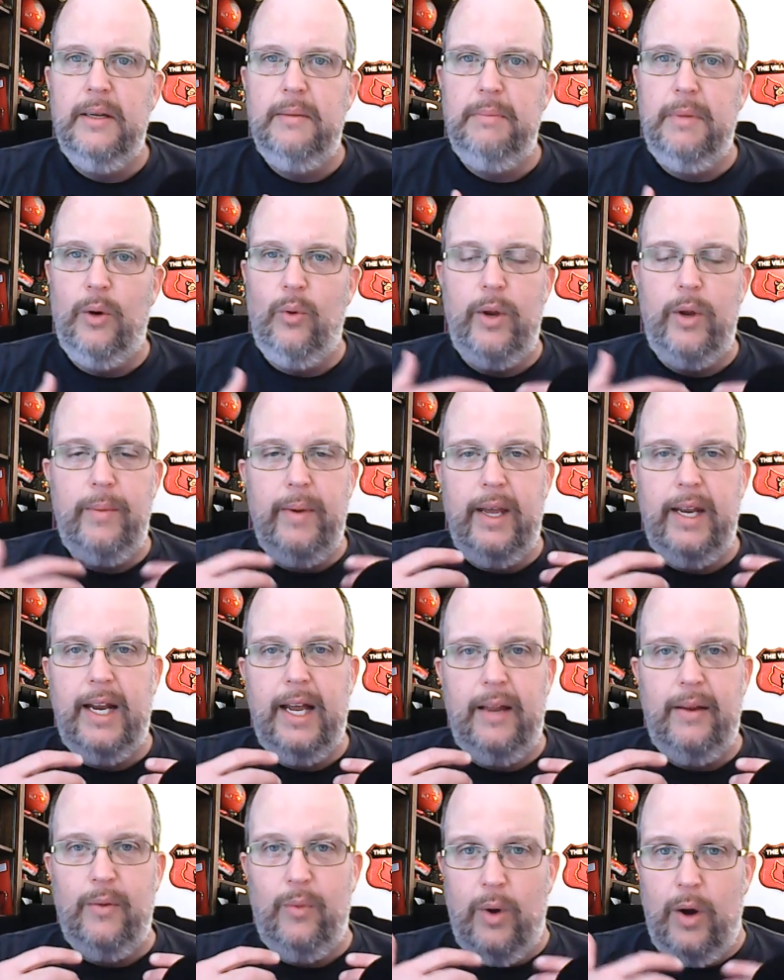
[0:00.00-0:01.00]
But
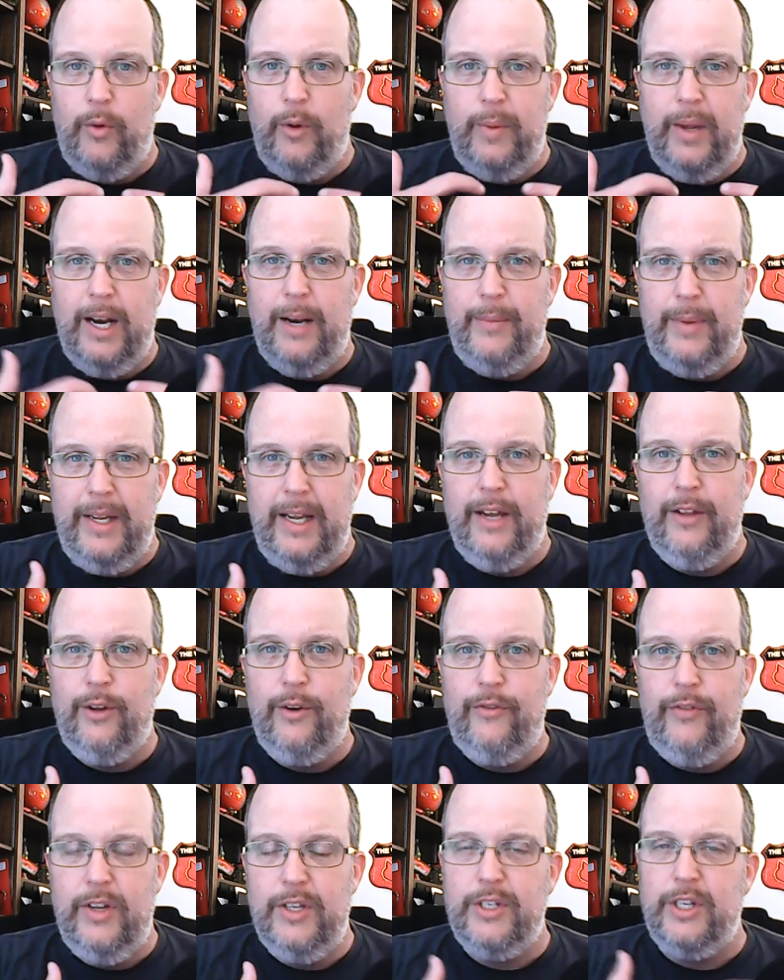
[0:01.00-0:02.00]
while we may not be
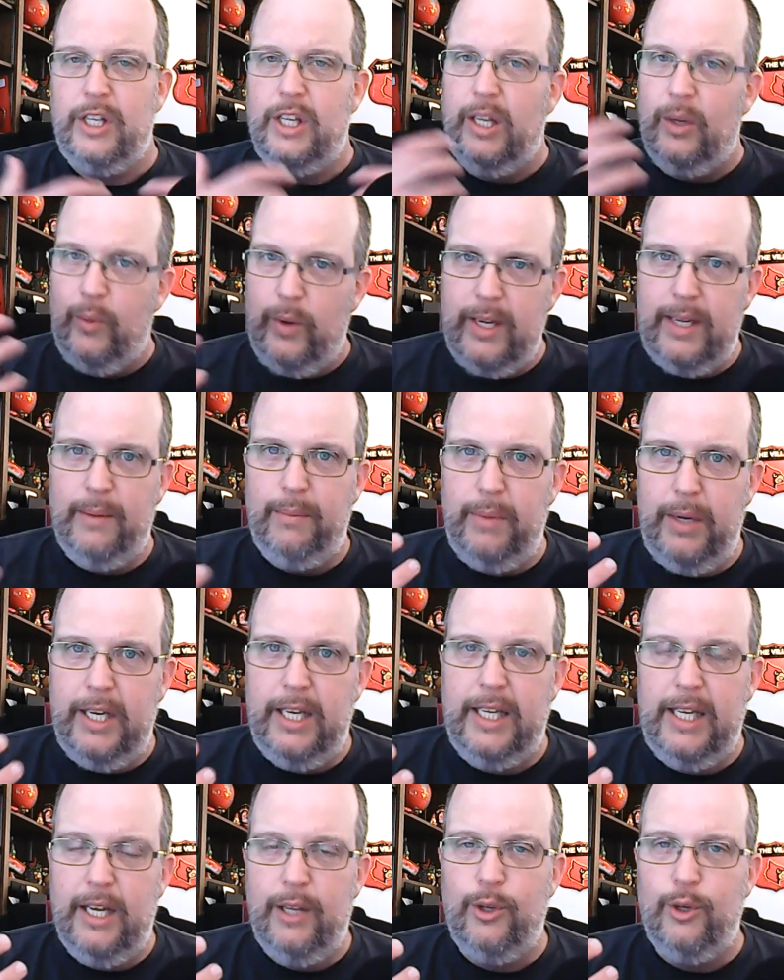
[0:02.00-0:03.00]
together physically, we can be
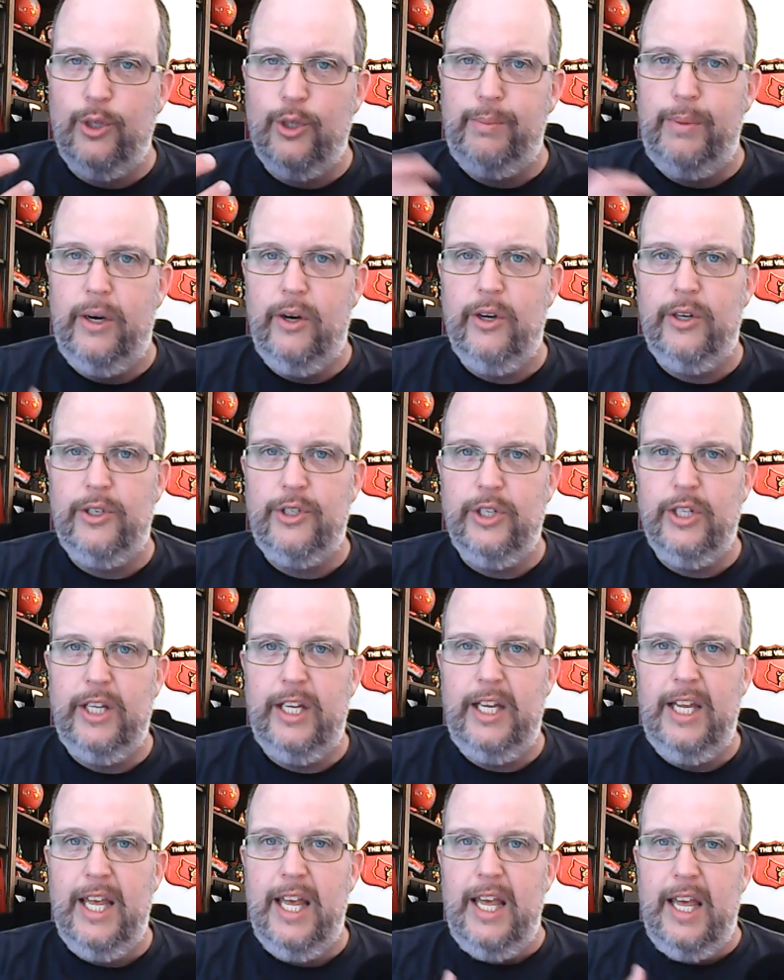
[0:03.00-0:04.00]
together
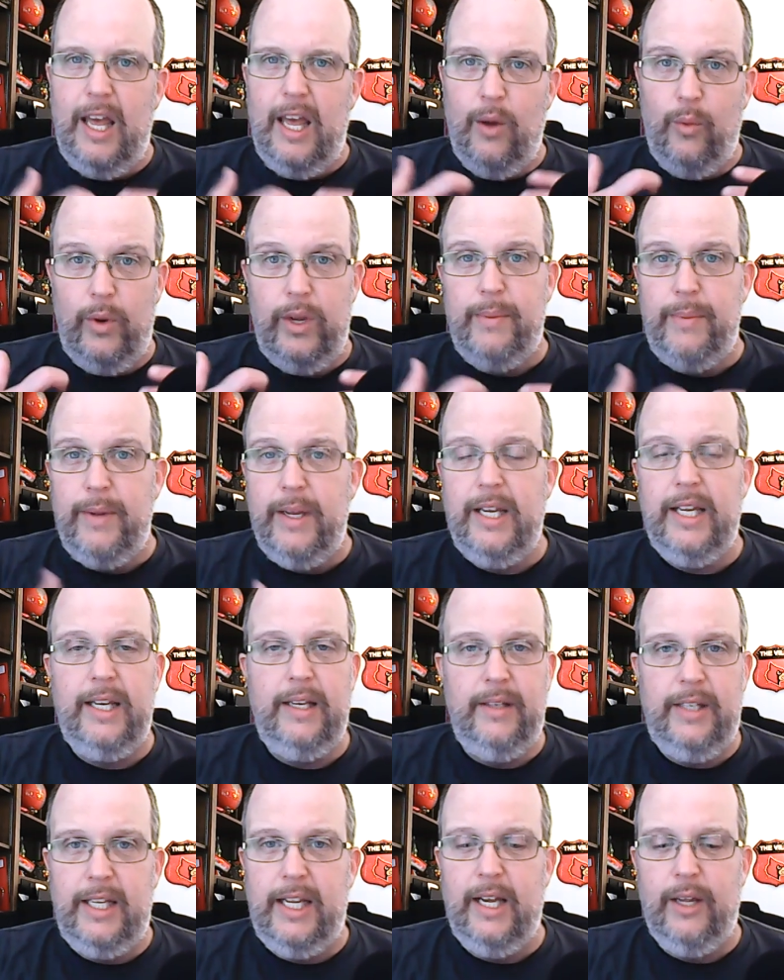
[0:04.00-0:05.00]
spiritually, and we can be
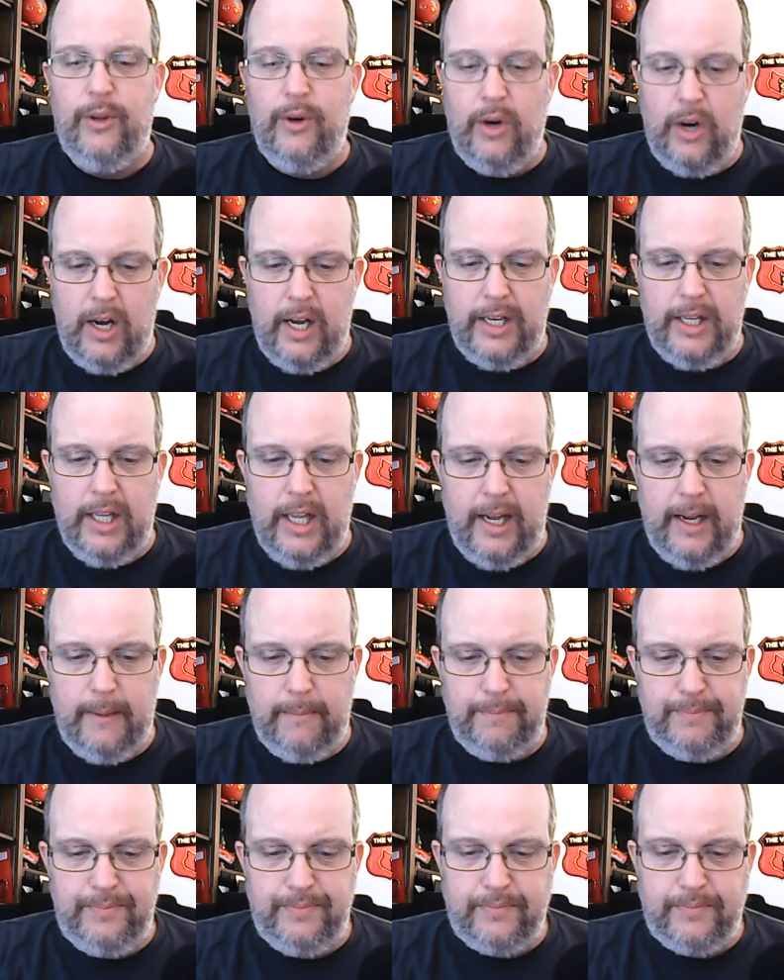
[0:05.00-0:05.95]
together online.